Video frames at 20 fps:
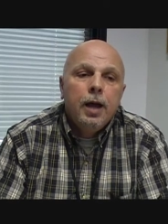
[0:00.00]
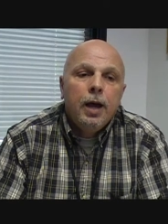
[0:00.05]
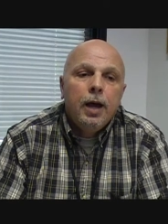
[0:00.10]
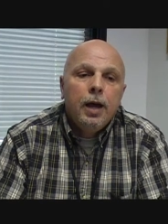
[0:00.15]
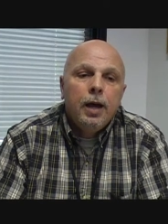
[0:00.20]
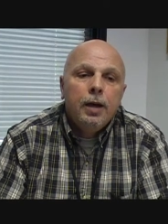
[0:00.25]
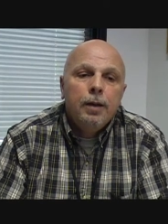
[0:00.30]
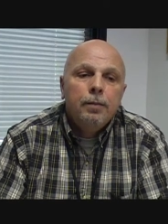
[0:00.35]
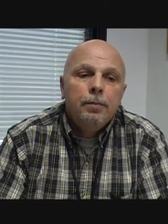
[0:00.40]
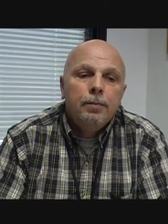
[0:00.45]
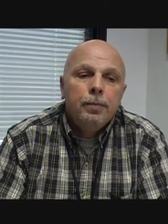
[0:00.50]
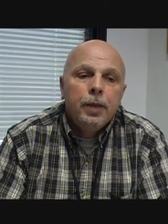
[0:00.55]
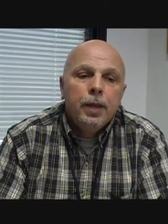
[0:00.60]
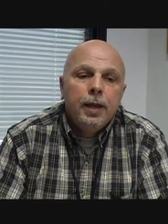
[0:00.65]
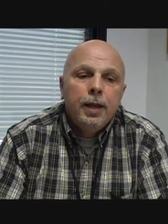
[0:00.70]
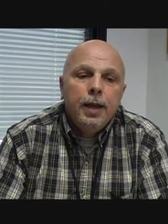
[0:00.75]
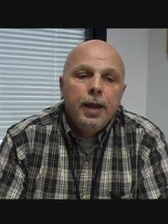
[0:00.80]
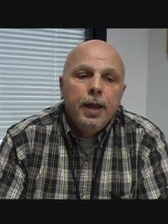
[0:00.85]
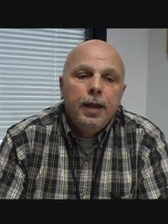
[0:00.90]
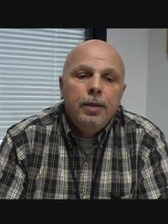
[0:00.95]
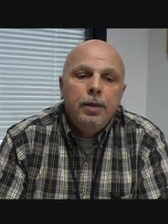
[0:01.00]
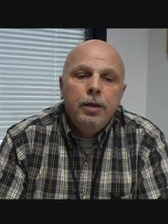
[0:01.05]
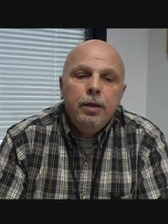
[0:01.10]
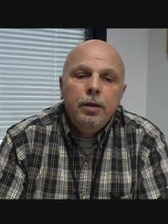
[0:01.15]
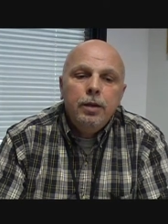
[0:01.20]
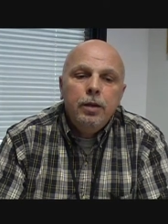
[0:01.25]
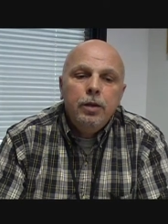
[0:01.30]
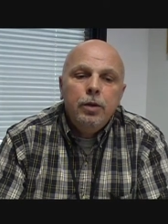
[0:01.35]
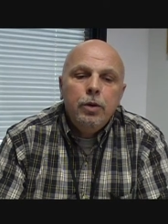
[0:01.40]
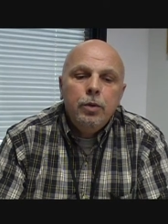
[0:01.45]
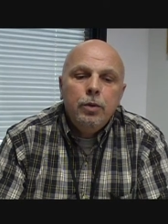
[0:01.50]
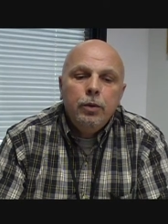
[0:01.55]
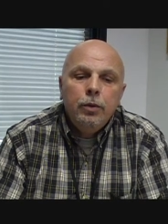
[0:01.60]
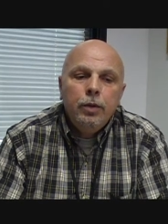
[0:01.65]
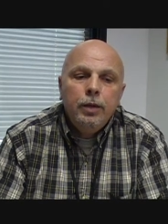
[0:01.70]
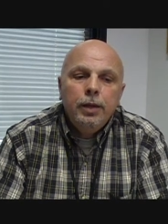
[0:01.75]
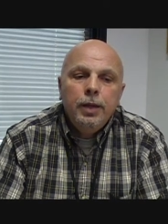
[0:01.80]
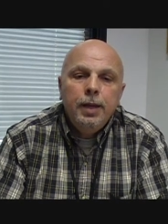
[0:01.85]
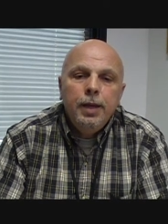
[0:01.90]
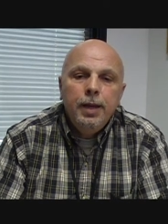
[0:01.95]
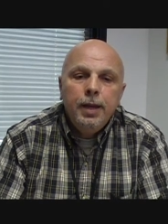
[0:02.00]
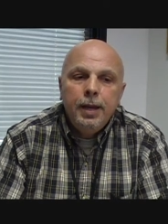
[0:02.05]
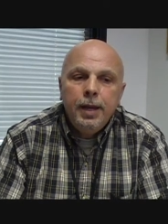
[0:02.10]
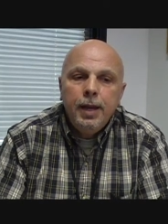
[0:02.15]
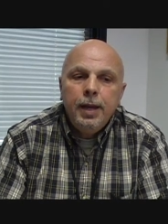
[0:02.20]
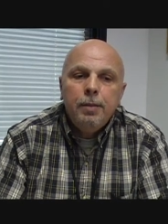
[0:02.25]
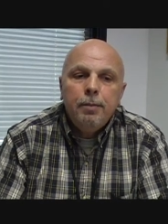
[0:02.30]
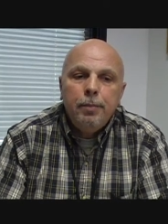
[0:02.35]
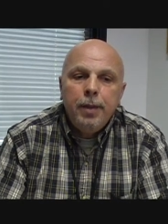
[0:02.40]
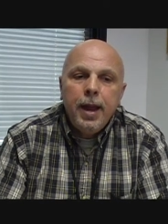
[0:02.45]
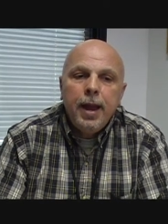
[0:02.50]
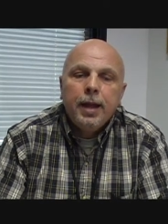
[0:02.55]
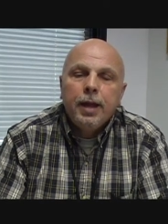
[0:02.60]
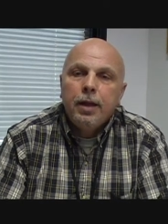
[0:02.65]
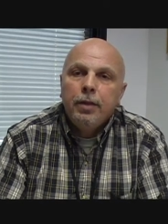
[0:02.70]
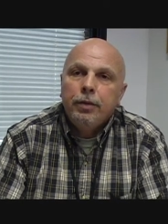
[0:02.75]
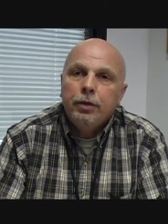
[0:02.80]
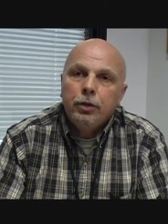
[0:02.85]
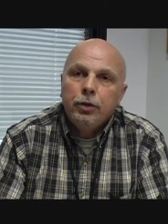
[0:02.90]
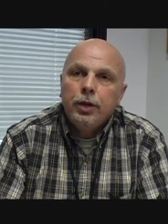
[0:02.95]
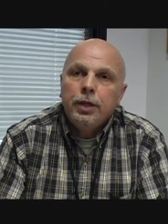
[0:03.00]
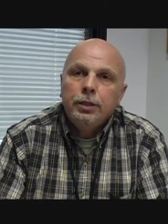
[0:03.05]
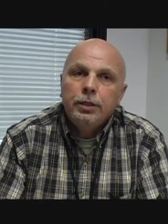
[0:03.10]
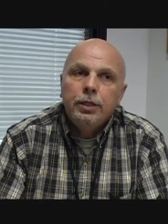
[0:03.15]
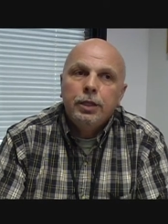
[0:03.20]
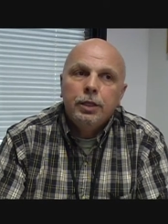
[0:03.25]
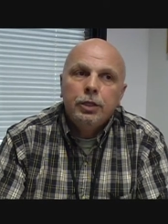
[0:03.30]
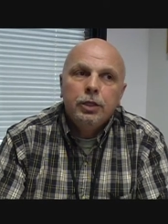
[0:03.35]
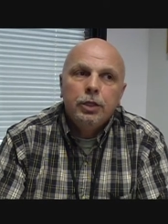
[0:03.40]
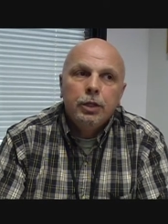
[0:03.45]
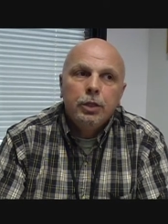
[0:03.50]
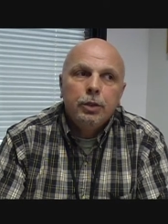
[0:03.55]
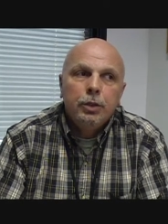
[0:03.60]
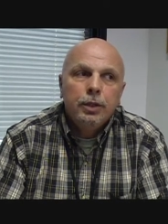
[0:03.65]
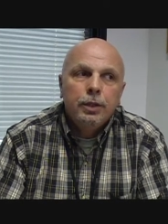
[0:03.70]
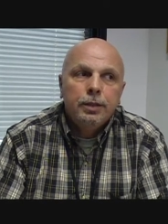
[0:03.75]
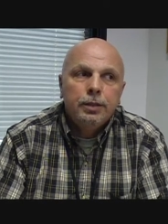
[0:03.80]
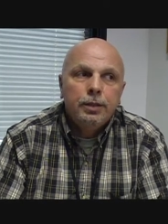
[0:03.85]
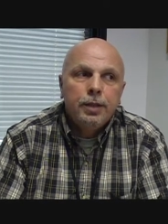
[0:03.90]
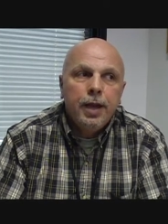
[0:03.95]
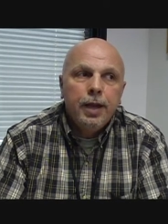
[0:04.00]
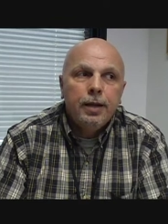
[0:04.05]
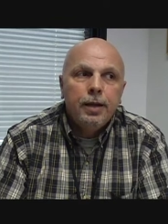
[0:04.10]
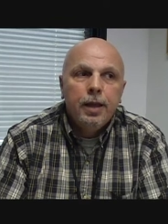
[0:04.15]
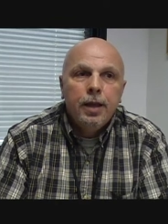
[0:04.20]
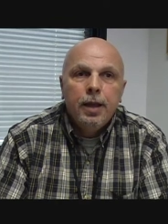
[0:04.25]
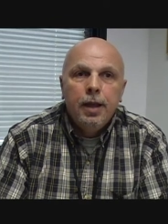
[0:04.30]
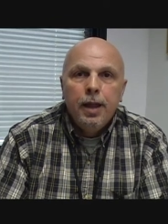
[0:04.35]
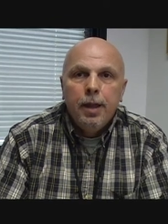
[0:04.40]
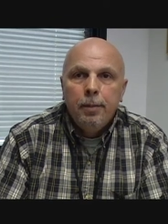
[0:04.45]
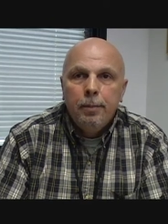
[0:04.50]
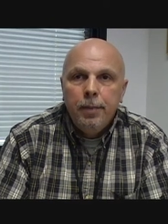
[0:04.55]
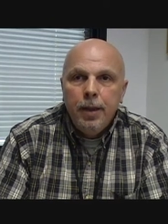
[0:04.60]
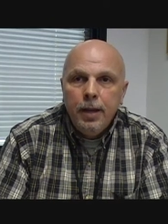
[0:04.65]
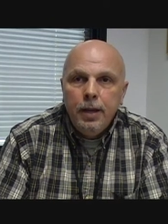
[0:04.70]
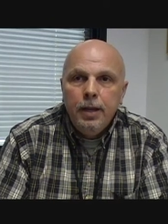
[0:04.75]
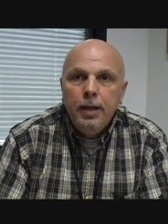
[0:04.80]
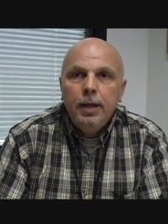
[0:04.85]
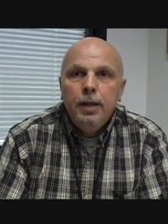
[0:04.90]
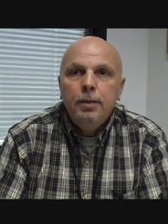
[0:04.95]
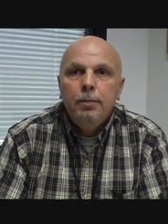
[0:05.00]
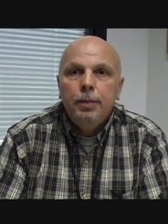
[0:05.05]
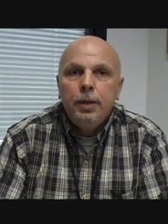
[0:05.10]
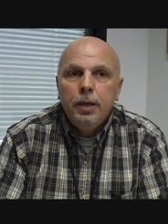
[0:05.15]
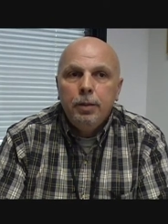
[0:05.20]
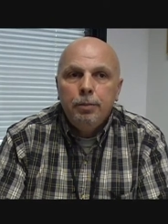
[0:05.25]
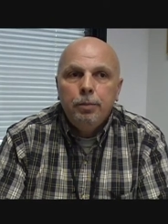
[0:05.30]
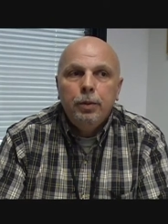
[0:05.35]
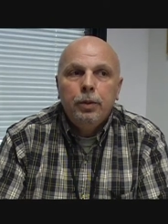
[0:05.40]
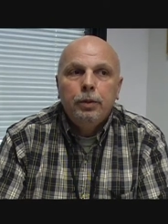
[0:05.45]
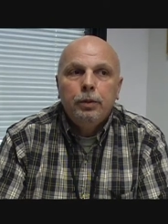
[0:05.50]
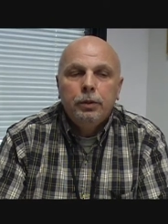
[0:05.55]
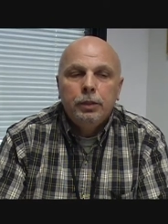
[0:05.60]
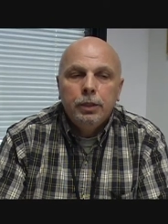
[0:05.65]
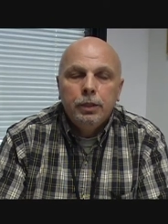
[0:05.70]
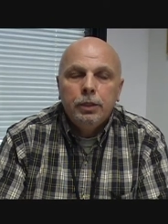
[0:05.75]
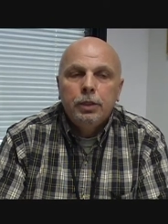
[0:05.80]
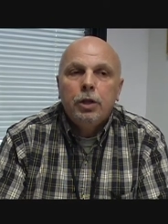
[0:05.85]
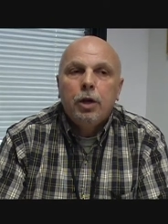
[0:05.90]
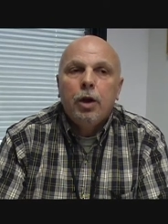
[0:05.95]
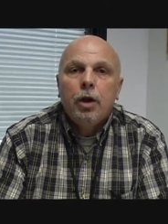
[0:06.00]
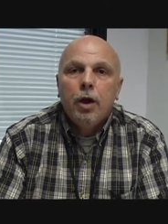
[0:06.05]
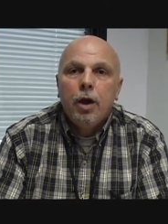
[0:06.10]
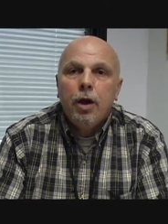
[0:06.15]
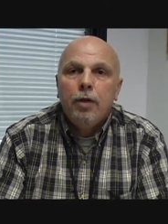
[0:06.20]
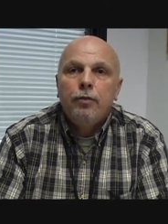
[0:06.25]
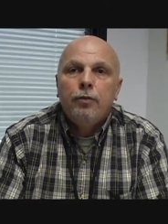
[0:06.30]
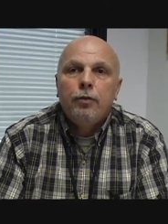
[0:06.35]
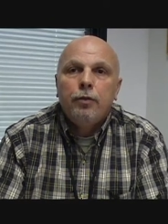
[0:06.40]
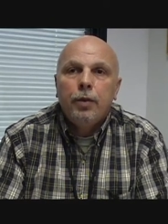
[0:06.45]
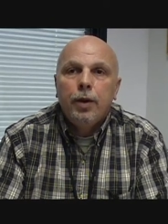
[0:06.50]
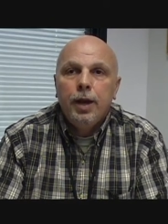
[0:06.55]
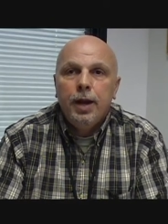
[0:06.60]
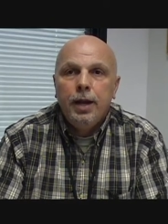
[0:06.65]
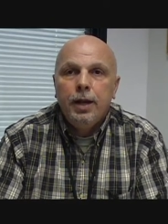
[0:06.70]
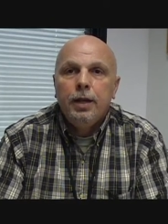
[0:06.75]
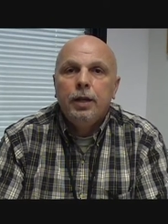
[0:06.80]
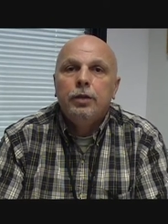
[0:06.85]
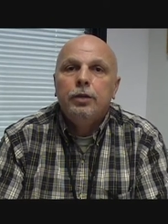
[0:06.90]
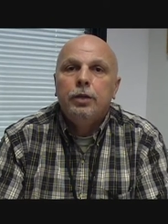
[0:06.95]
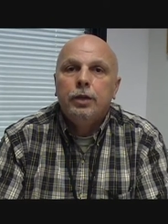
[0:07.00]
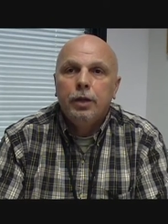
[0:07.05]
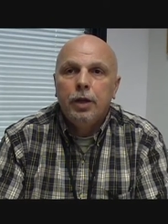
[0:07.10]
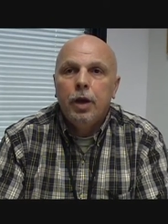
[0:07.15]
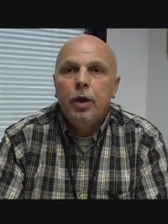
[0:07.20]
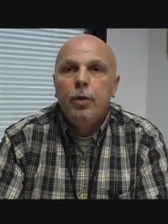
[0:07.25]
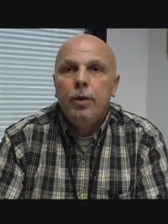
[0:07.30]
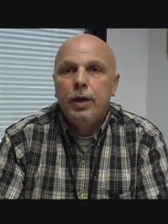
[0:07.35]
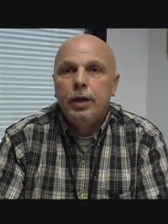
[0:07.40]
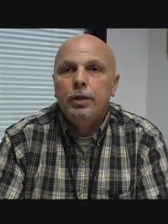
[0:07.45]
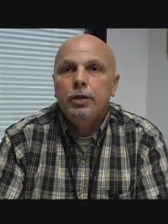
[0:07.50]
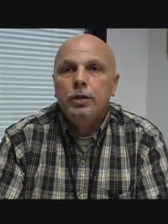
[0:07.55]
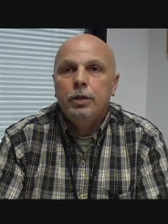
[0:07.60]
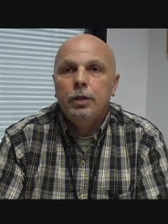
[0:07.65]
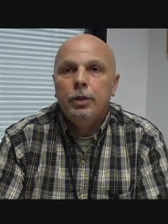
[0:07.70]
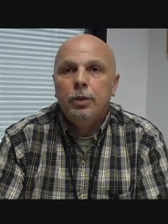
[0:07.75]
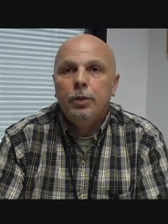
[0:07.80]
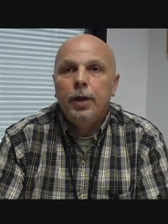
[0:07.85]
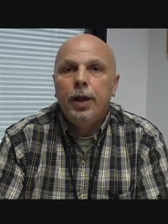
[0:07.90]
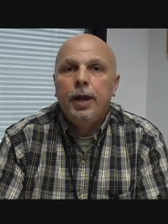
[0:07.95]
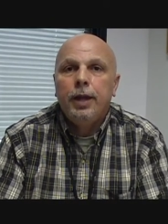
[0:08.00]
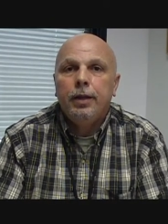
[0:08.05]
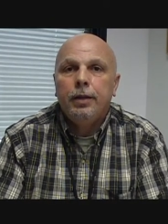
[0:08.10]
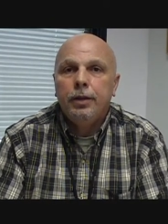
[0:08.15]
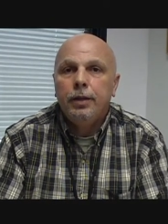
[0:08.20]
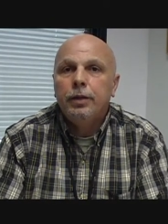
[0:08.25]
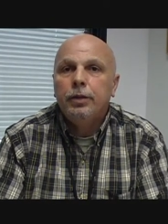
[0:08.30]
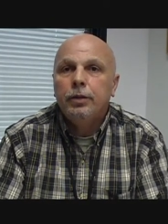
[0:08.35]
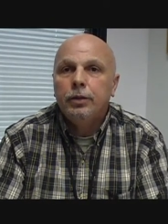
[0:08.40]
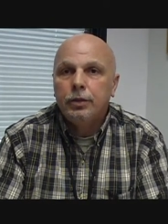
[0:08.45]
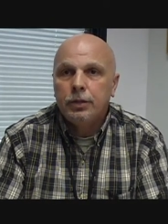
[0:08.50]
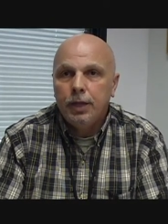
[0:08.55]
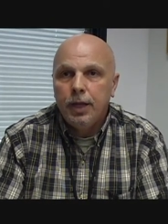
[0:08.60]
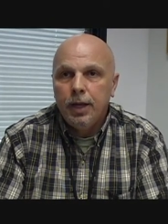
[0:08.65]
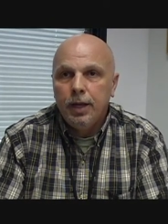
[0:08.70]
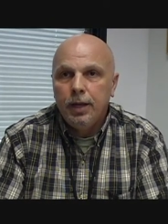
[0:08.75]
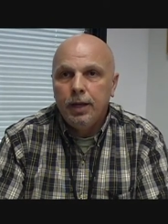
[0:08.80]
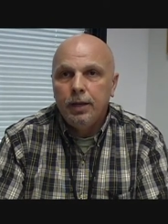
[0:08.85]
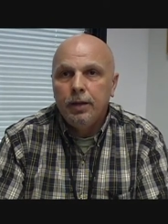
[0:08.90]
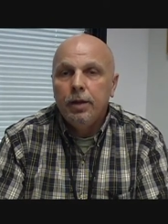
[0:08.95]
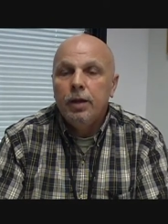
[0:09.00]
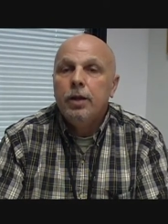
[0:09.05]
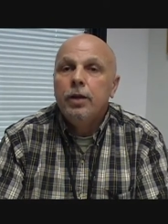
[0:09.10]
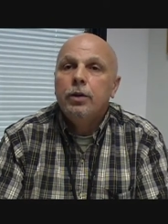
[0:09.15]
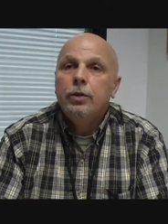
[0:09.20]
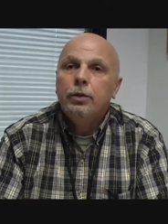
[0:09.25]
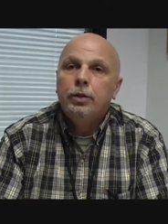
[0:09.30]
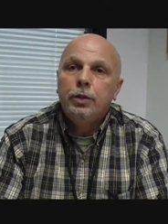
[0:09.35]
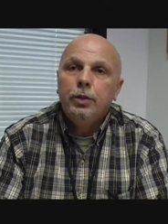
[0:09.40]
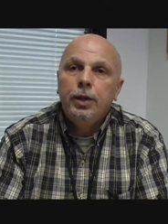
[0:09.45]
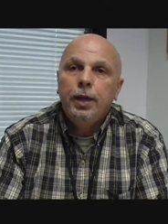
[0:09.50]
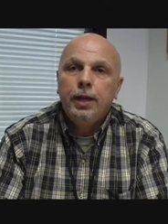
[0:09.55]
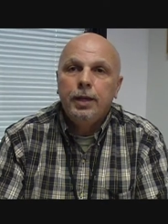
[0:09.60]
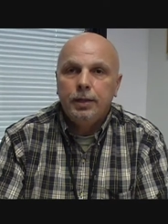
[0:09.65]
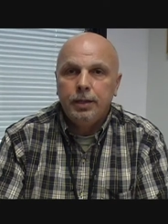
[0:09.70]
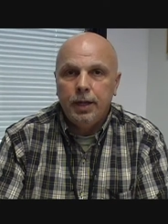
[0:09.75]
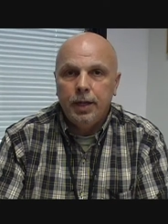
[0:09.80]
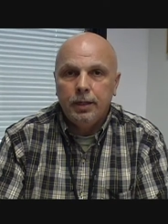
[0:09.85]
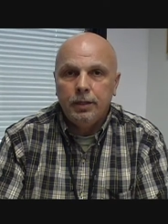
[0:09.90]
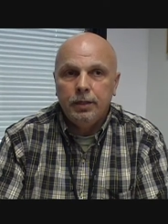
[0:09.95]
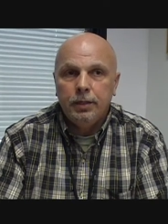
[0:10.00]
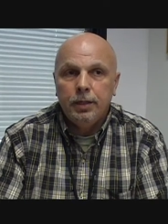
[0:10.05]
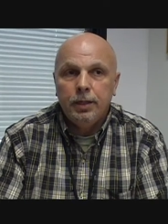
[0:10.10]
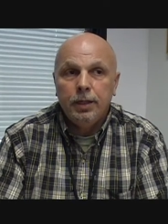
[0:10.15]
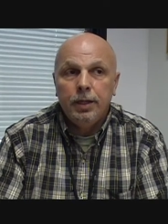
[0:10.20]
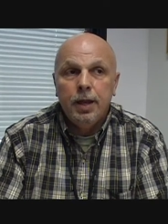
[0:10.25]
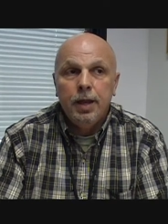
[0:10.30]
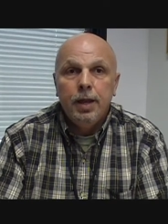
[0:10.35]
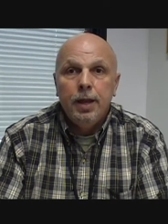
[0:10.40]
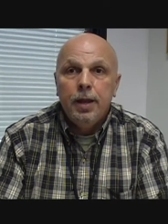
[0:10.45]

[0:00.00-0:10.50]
Um, and then, you know, looking again back on the trust issue is that many people just are afraid to go into a clinical setting to get tested